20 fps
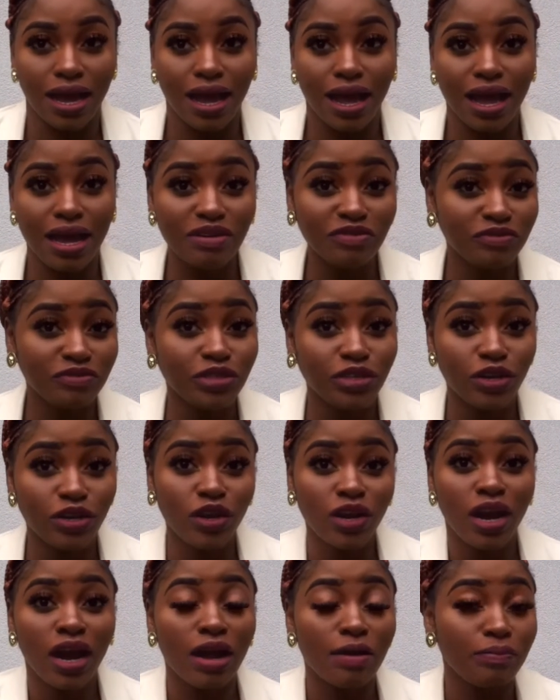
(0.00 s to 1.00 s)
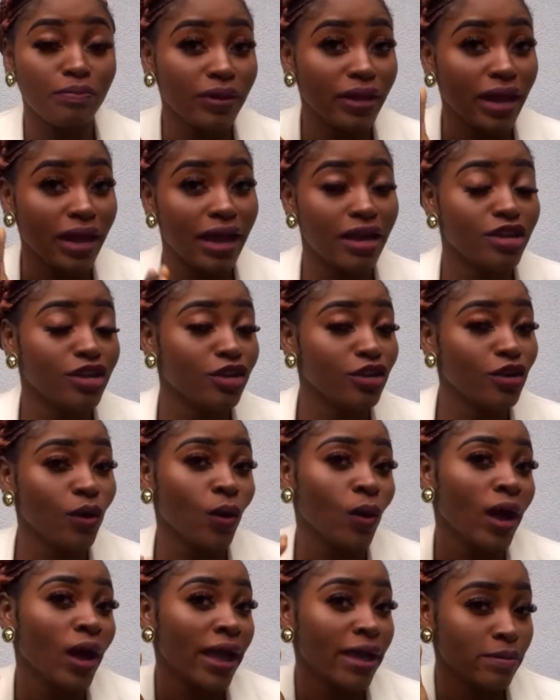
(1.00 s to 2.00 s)
After apply,
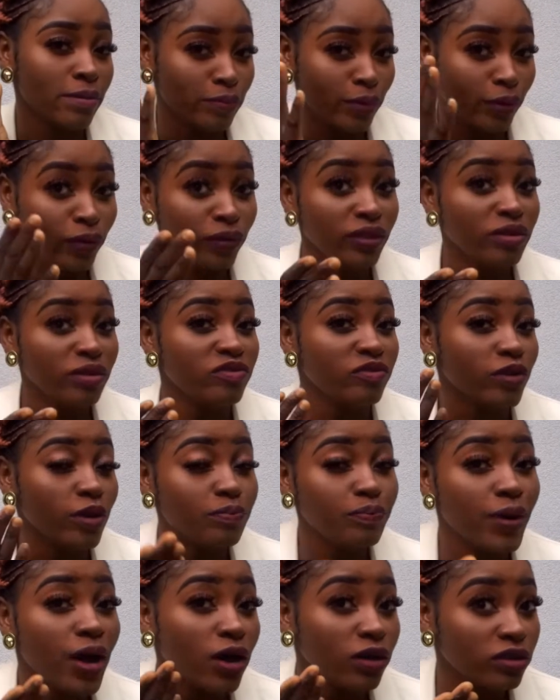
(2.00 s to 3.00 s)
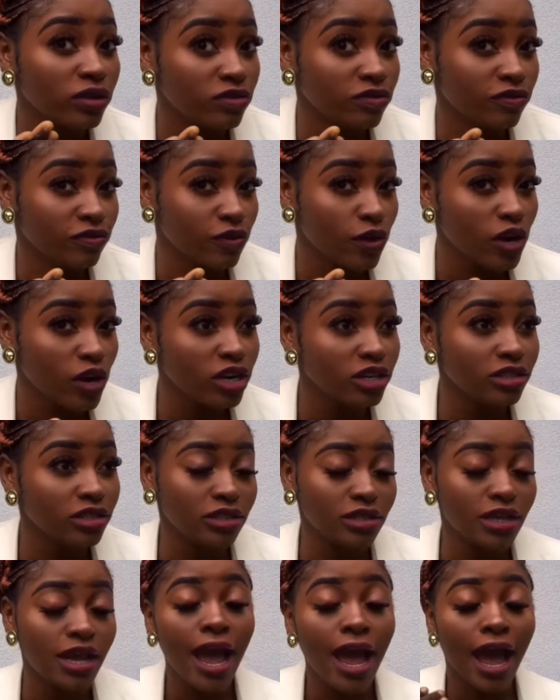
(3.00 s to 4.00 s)
I put the powder
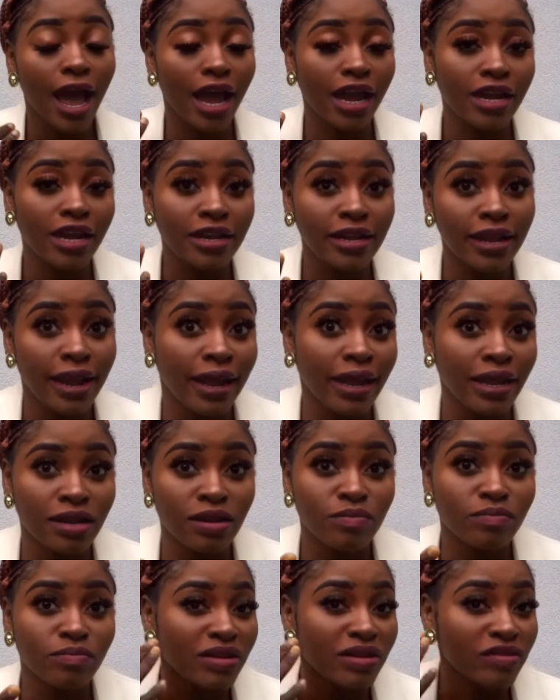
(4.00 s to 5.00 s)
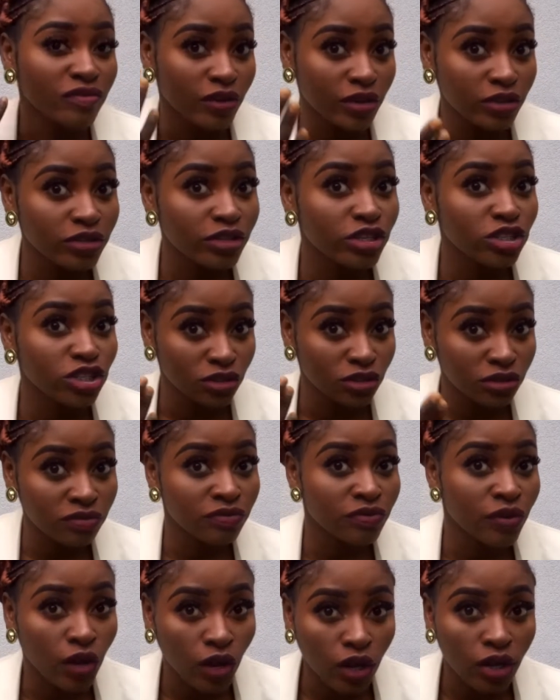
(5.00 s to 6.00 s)
first and then my foundation
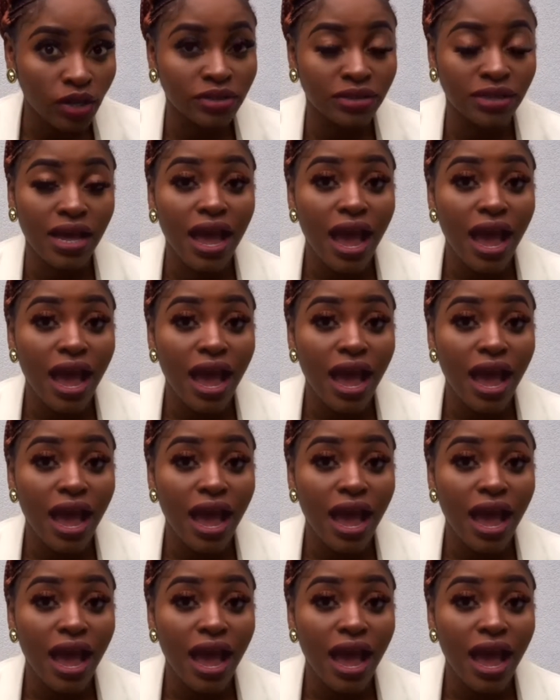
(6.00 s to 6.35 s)
follows.